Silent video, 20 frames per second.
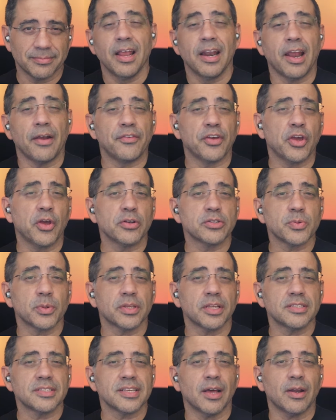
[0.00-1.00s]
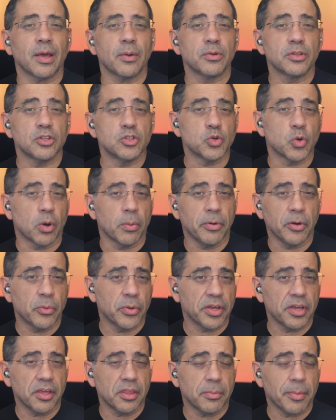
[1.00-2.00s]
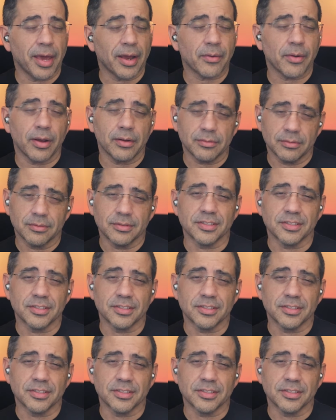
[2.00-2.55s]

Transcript: Now, if you're curious what they sound like with a doorbell ringing in the background,